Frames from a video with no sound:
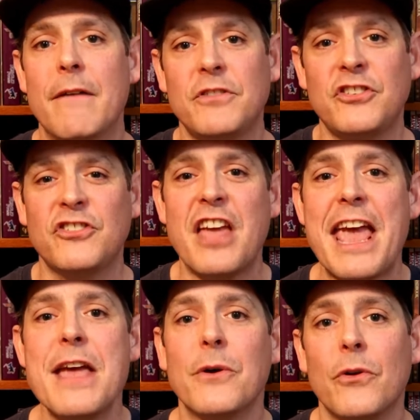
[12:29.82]

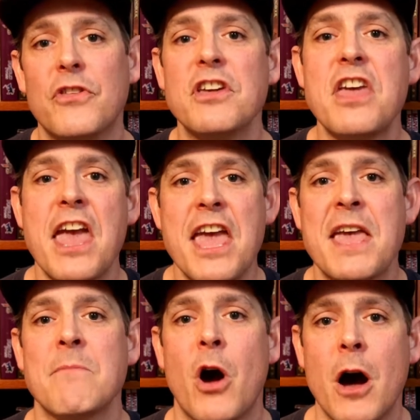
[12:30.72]
scale the
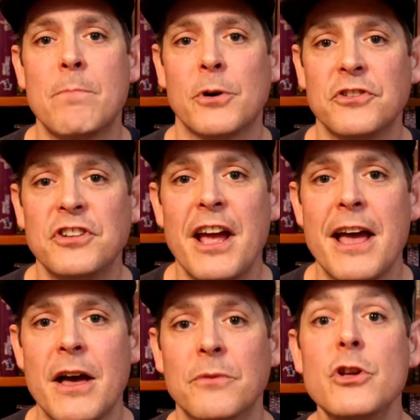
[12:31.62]
game up or
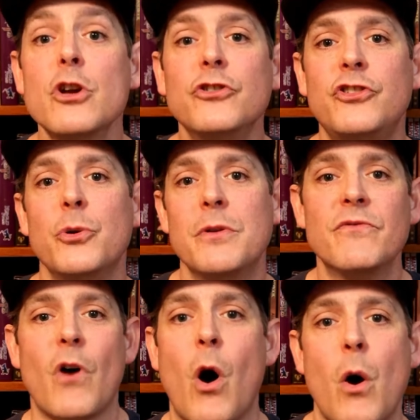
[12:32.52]
down to
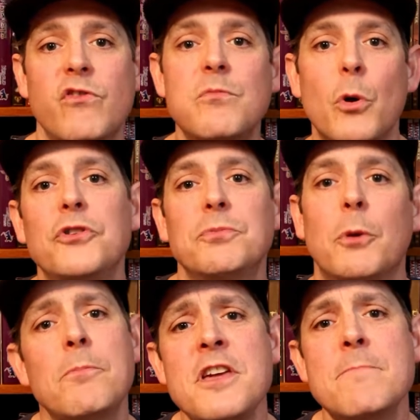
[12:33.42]
involve
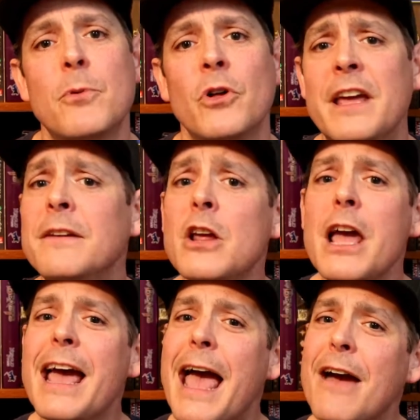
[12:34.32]
multiple people, and
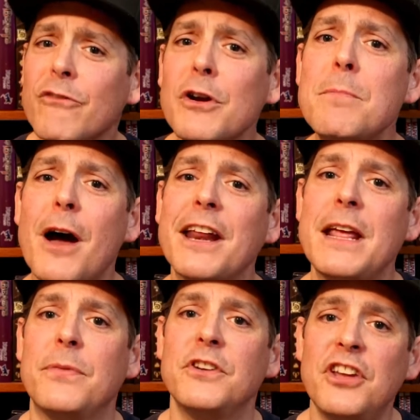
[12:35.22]

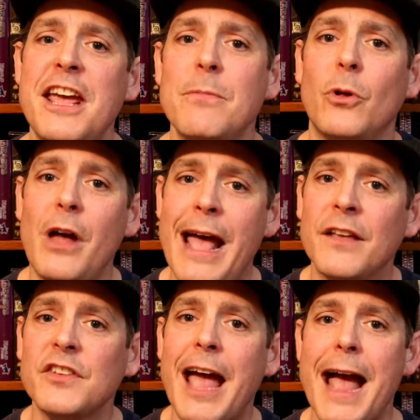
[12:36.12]
everybody at the table
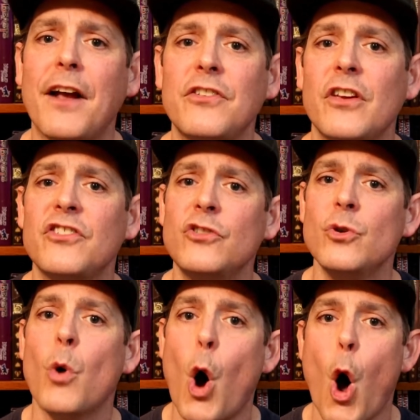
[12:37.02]
has access
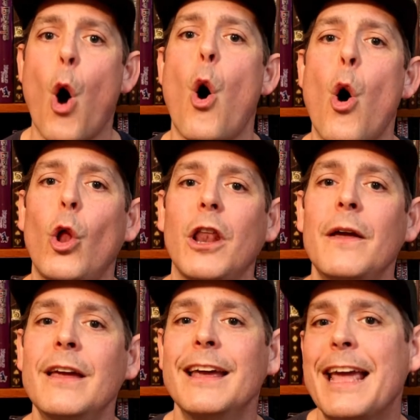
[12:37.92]
to all
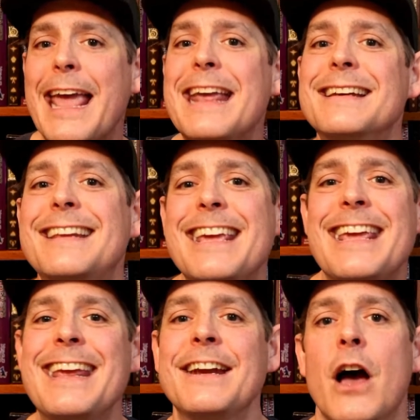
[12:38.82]

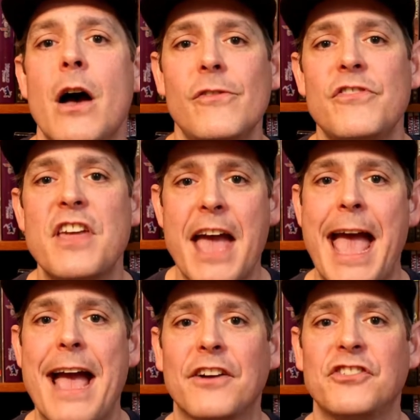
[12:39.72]
18 of the
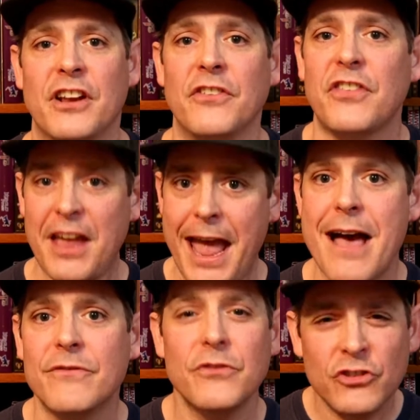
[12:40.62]
actions. They
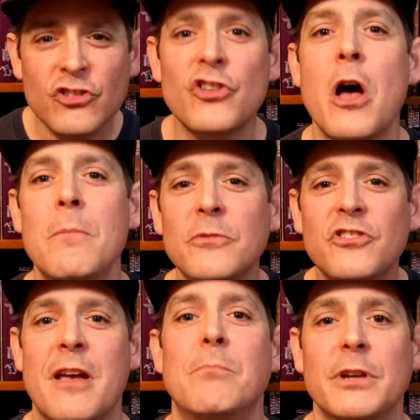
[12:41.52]
have some
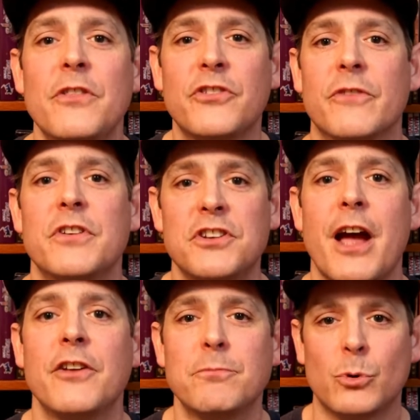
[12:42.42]
semblance of a
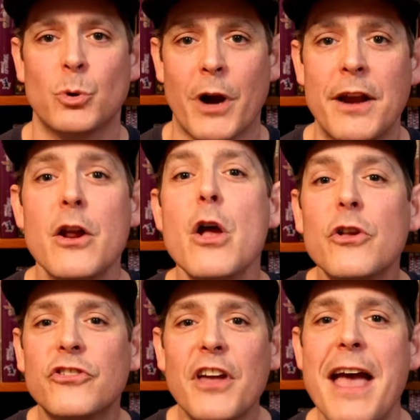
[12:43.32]
dice pool, right?
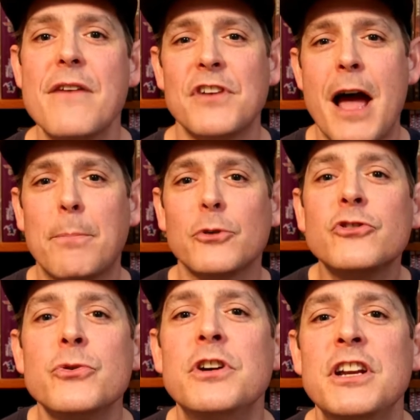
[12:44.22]
So they have an
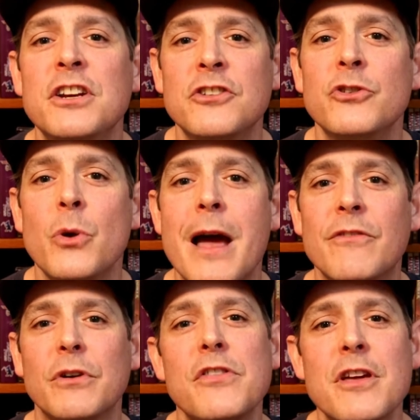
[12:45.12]
opportunity to do
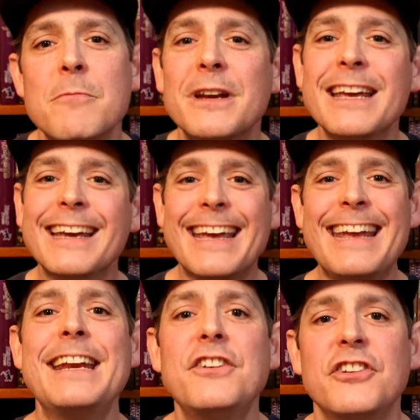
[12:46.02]
everything. But
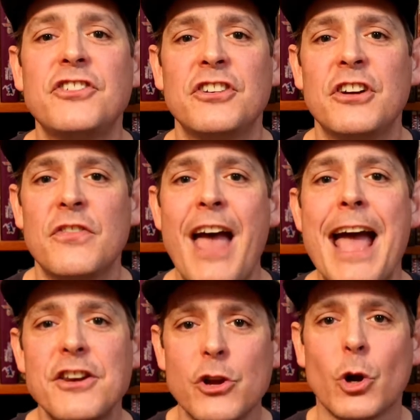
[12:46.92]
in addition to
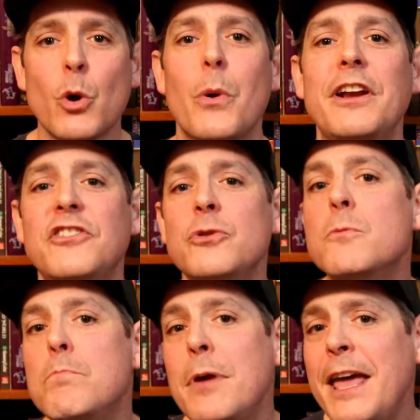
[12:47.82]
that, you're going
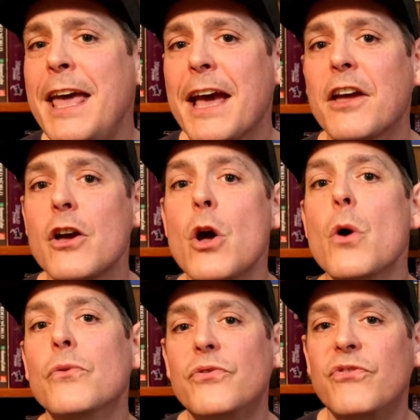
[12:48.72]
to pick
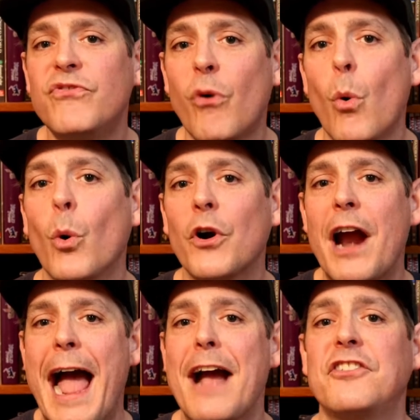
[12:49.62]

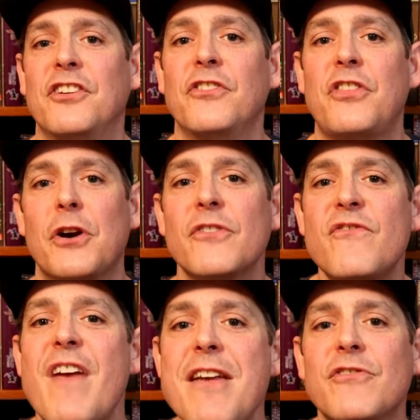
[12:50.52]
4 actions that are
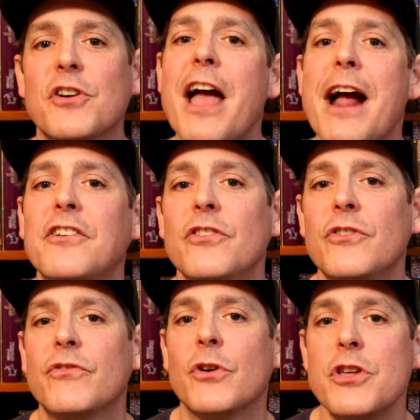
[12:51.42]
favored
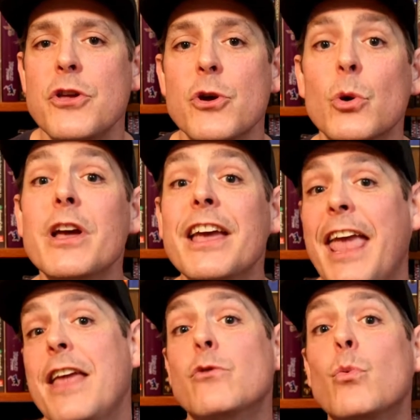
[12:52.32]
actions for you
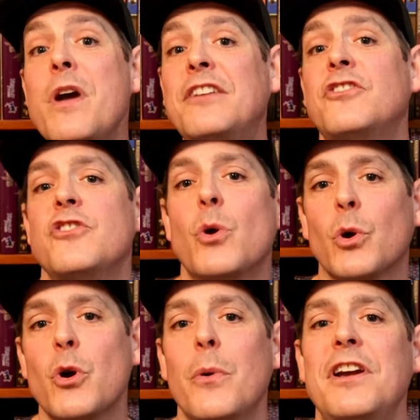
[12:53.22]
in which
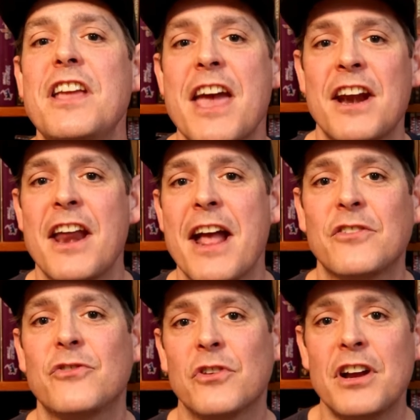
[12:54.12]
you're going to get an
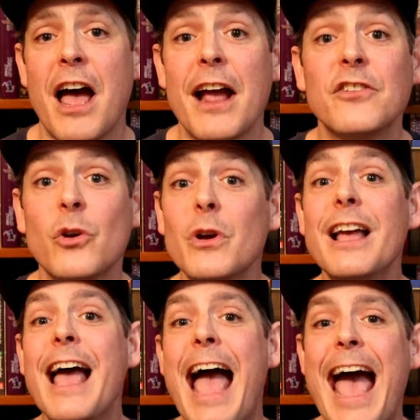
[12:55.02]
extra die. So
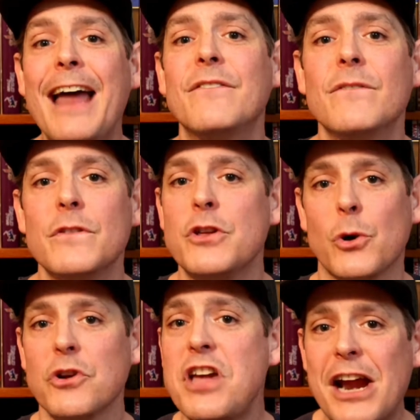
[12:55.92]
at
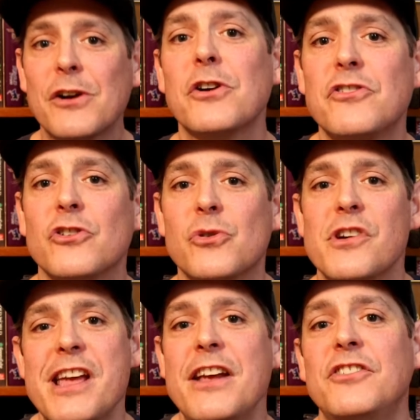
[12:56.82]
your character
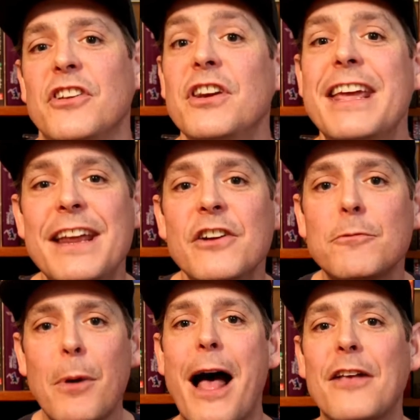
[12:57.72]
creation, it
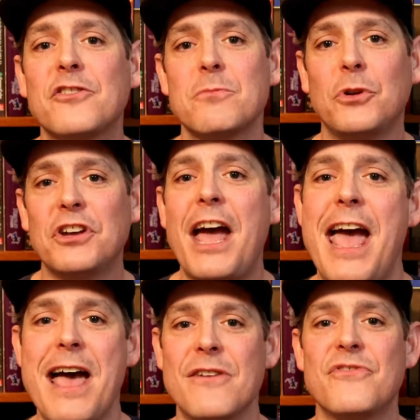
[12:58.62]
is possible to
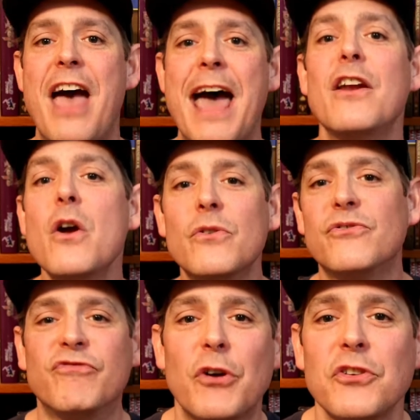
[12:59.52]
have that
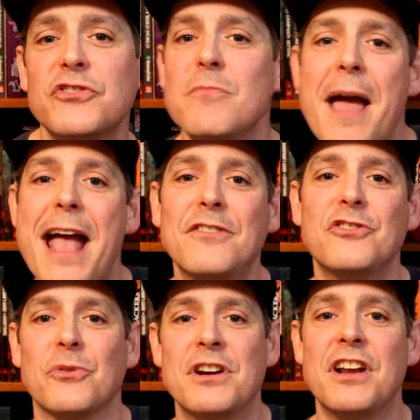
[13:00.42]
first
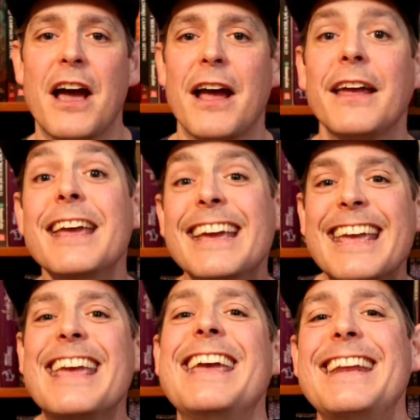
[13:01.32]
mastery die
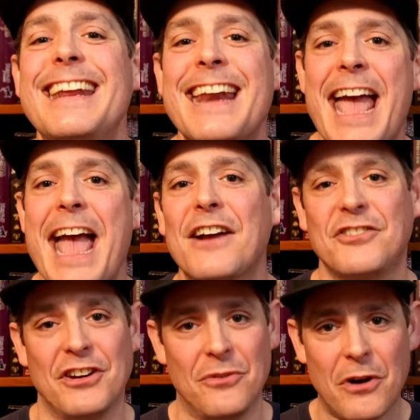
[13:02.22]
in an
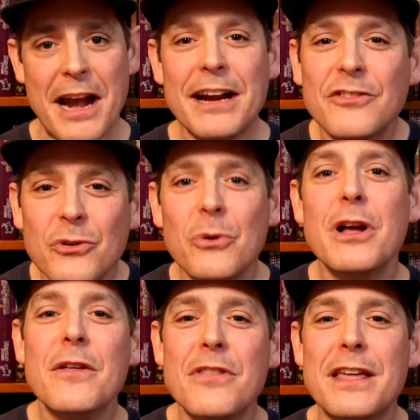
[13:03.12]
action, right? And so
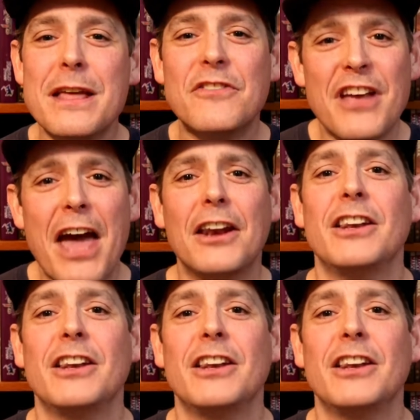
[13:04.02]
it's got a